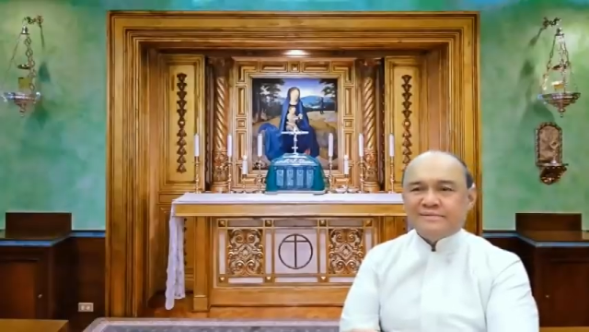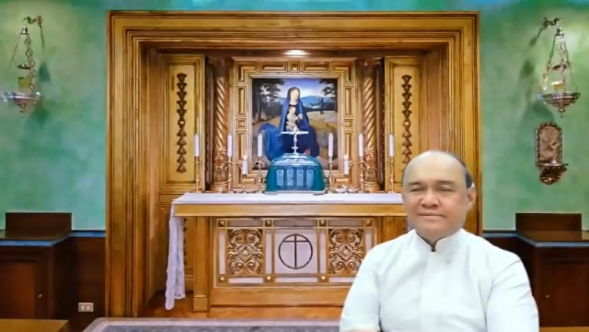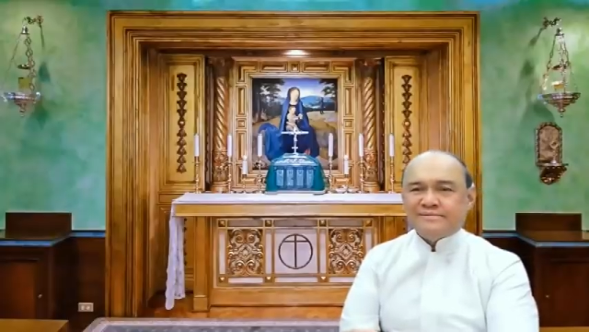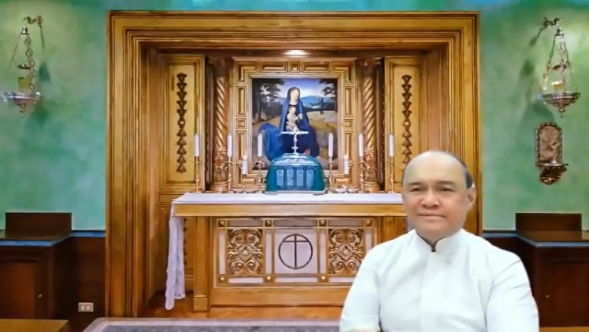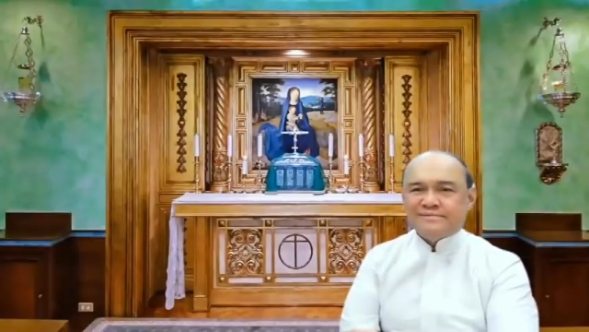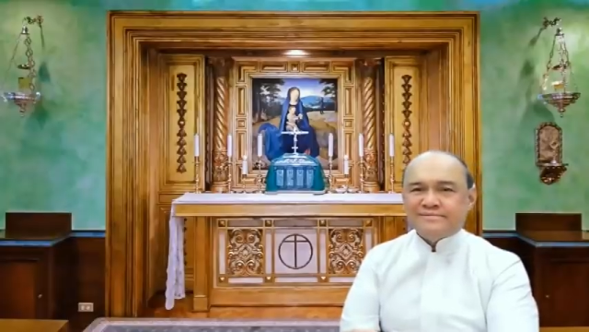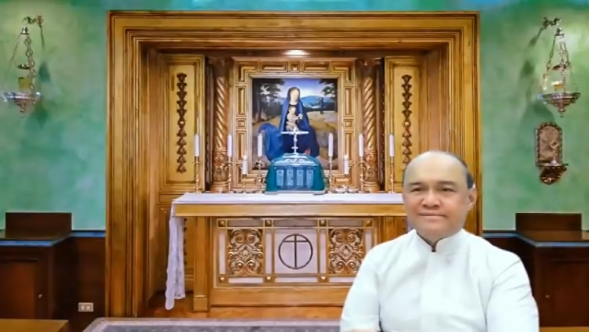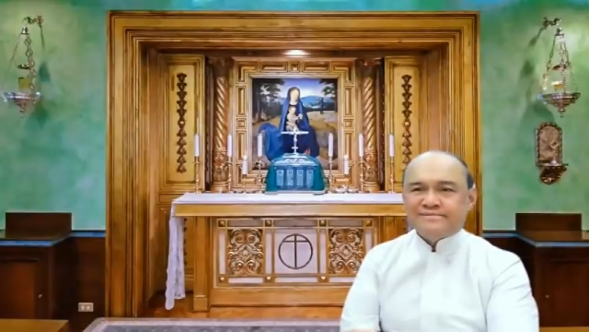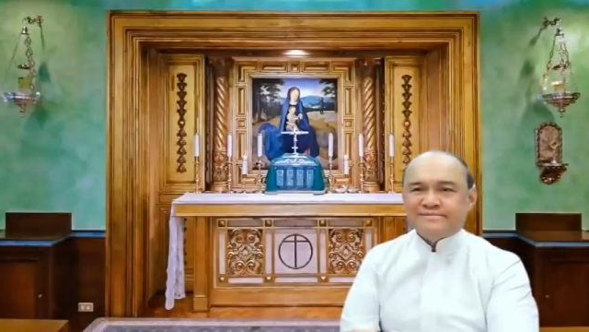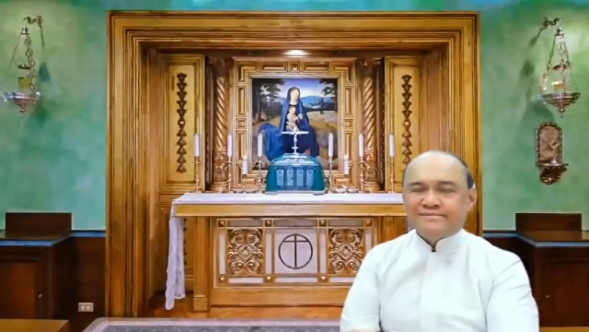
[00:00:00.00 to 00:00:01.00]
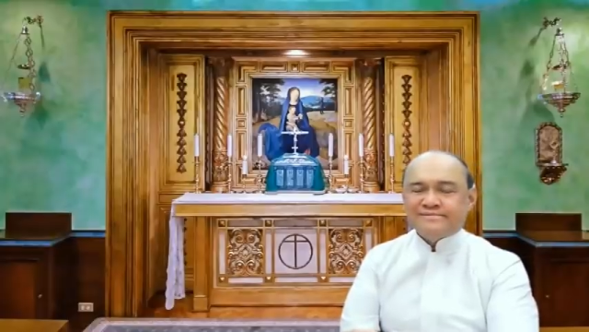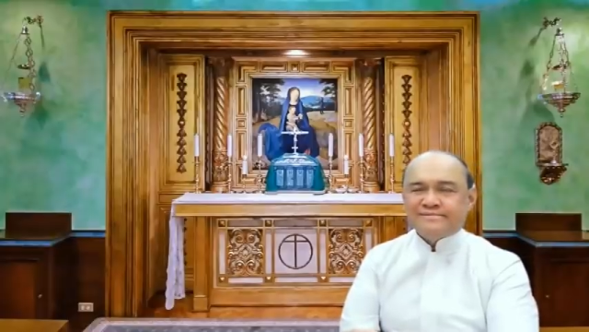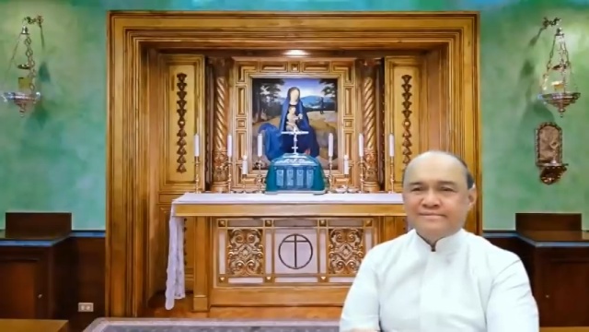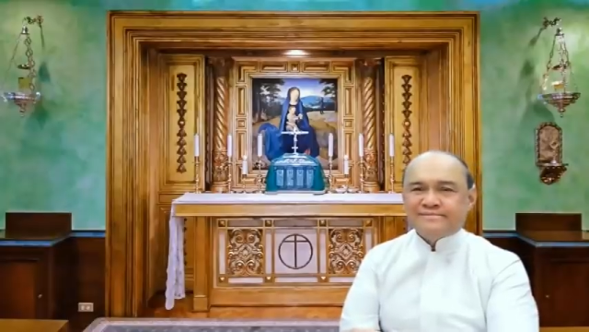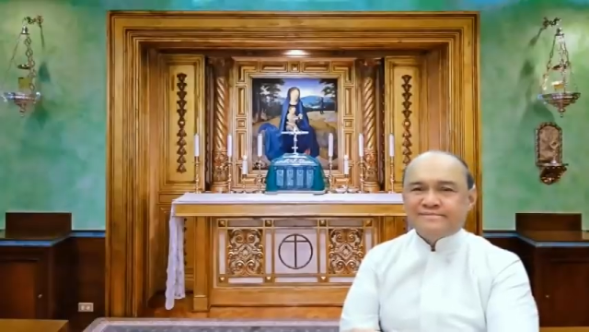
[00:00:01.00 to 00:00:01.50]

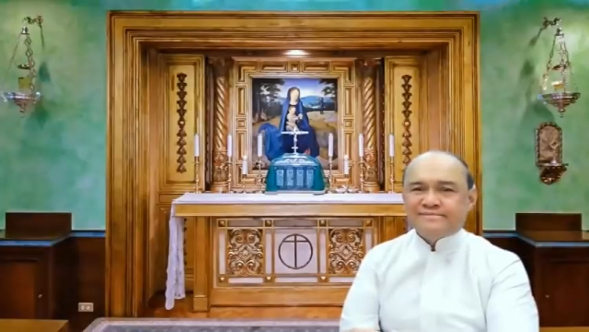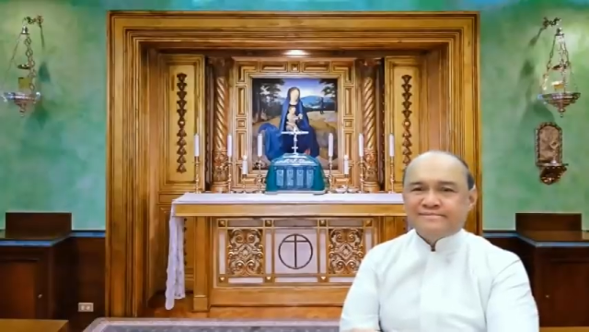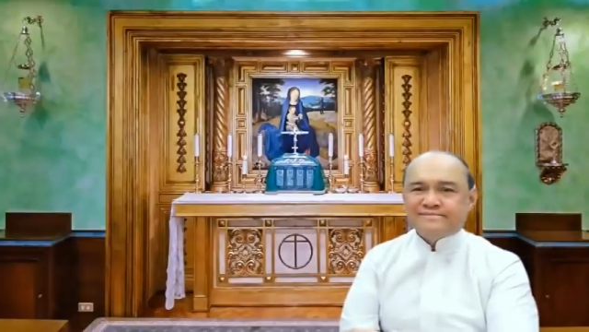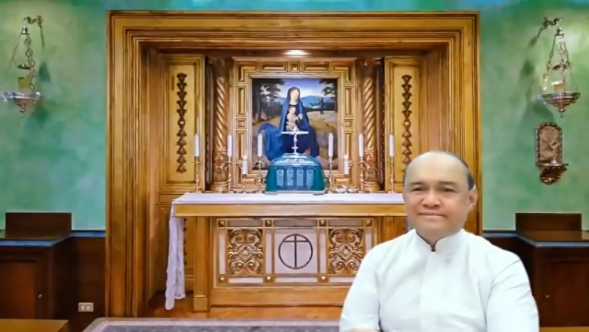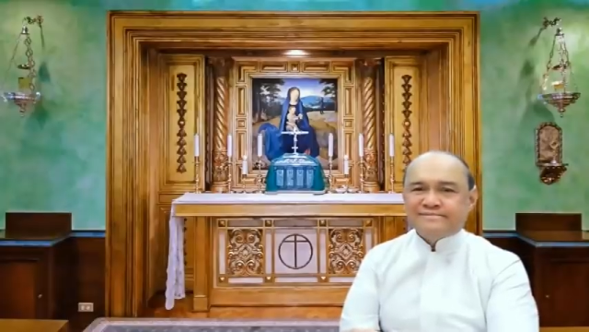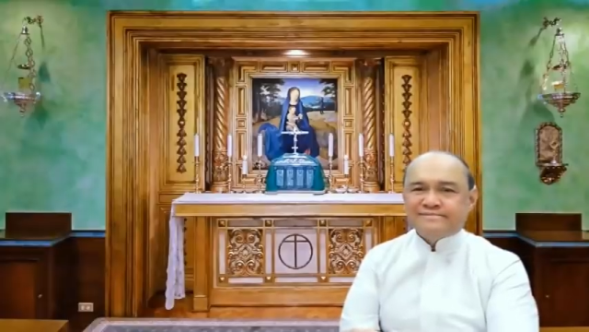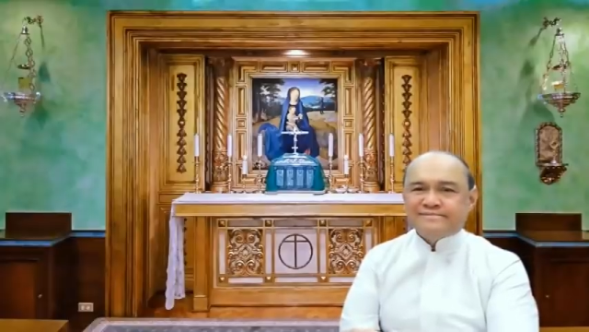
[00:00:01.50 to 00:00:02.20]
[no speech]